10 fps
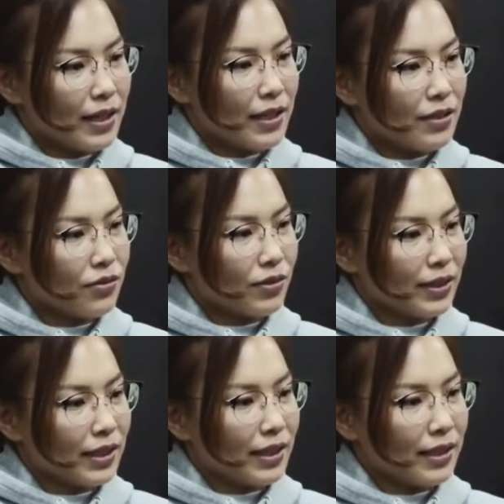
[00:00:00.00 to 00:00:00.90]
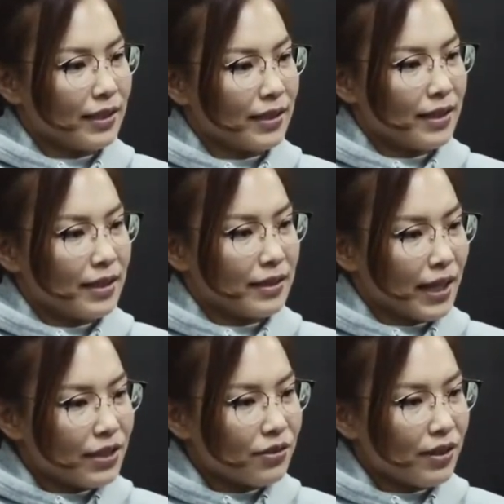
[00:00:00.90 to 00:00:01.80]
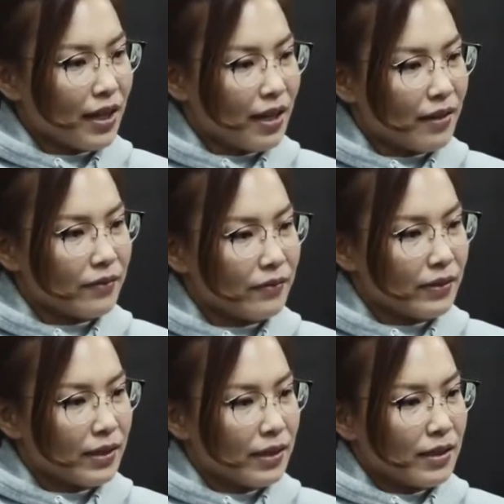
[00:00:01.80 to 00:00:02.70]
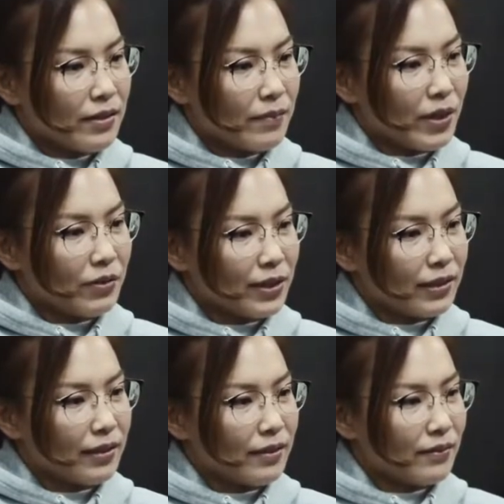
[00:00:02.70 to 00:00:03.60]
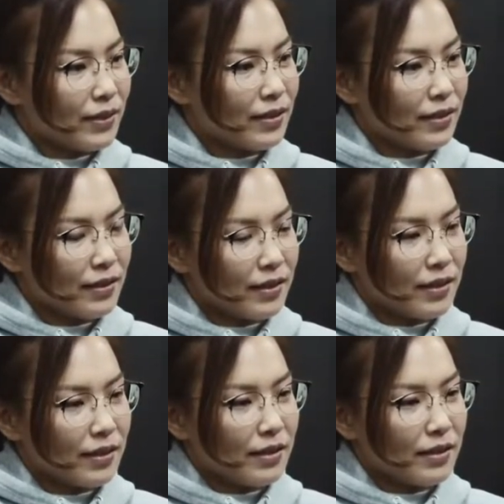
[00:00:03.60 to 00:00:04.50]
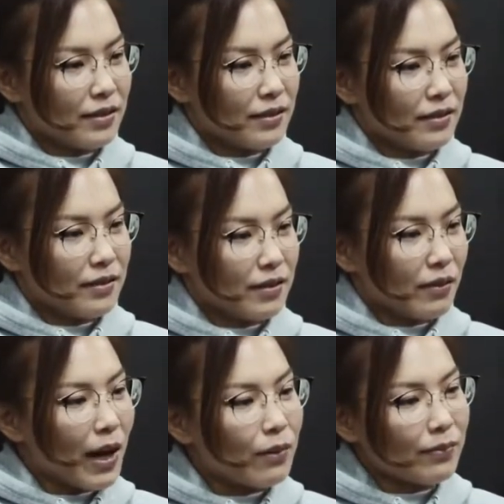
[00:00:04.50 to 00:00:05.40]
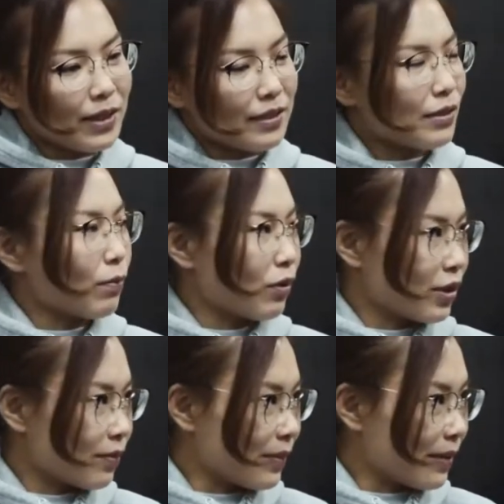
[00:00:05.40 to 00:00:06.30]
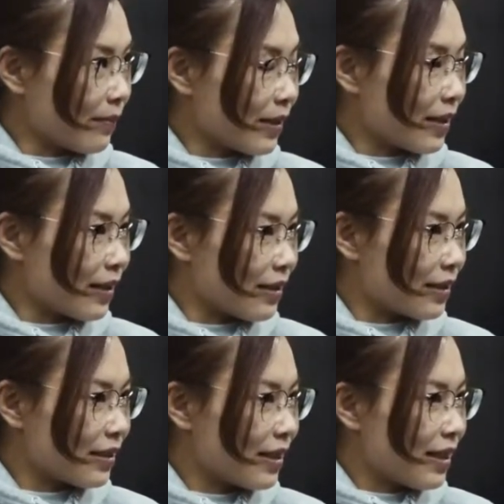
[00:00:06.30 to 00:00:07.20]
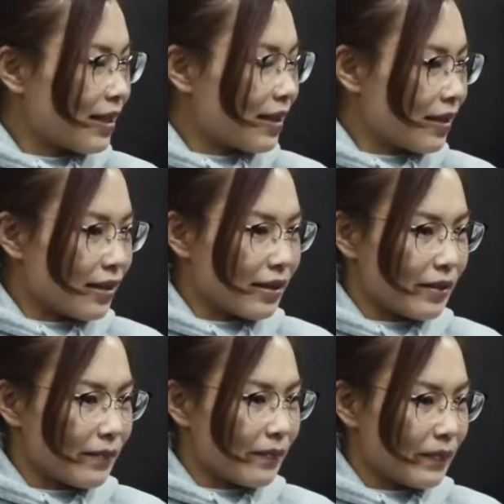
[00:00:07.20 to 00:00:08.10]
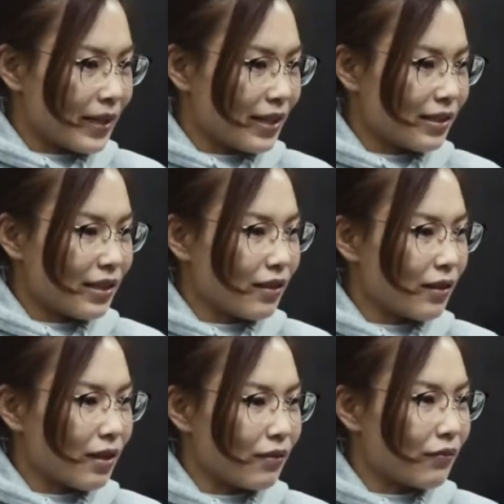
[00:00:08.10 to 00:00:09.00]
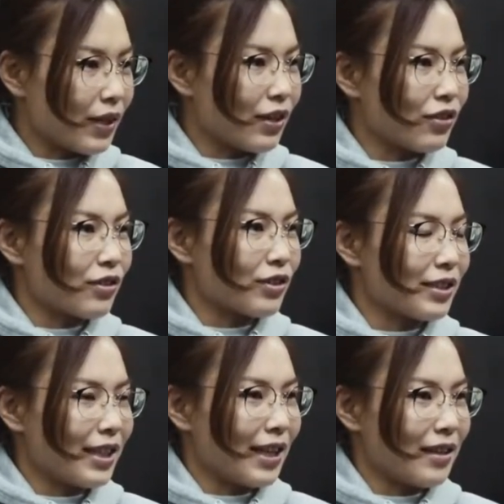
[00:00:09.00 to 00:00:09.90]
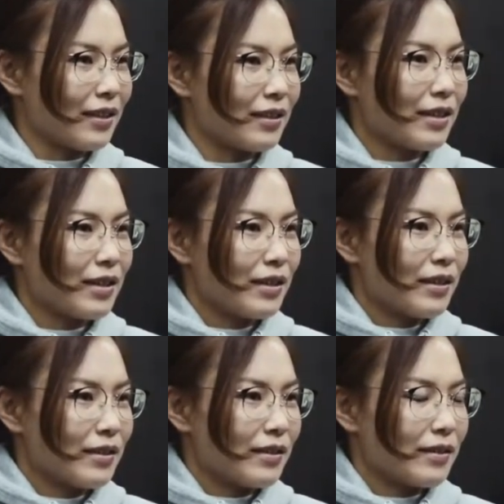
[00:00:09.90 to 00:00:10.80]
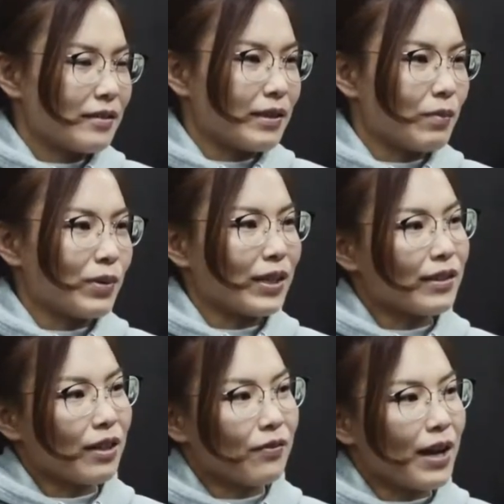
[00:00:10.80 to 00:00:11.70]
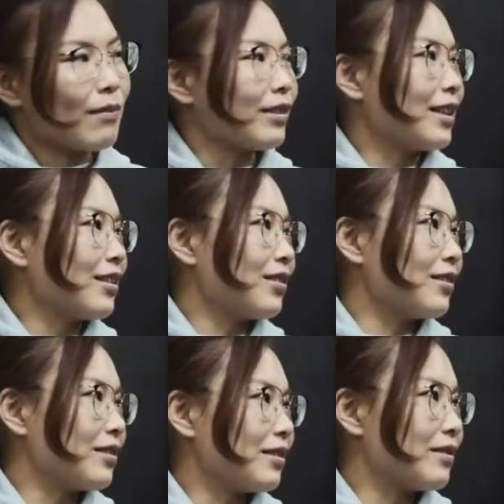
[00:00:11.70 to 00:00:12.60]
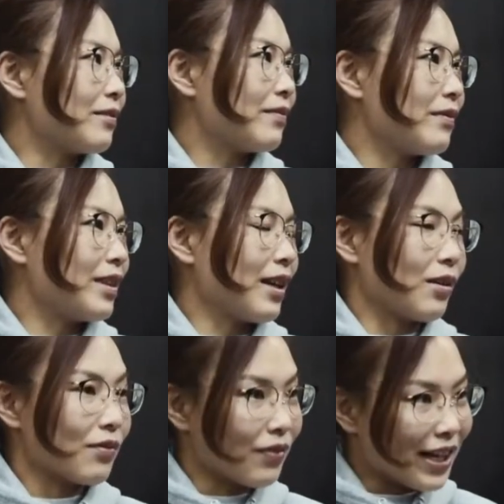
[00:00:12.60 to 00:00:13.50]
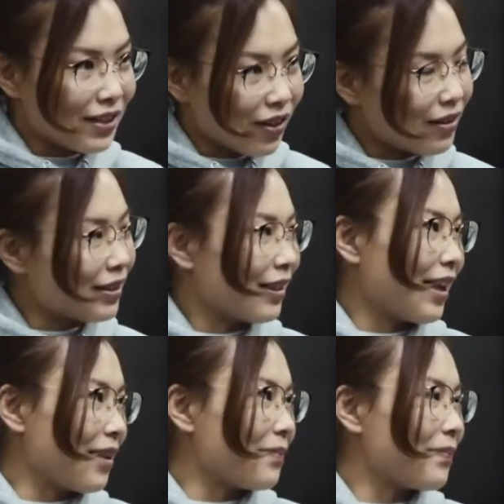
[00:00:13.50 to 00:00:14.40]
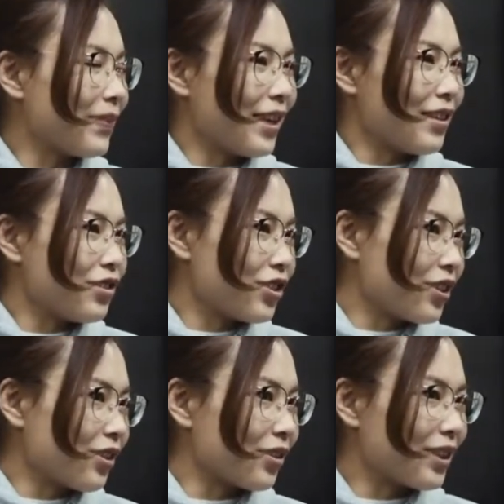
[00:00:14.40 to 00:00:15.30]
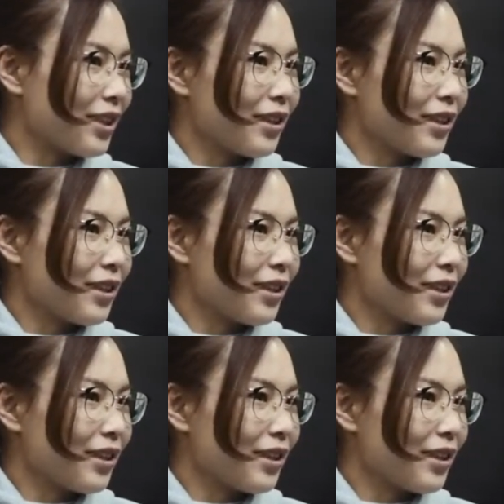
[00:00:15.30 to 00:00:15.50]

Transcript: it's really nice to have my relatives around me and support me, because I see a lot of fighters, they bring their family to their fight all the time and cheer.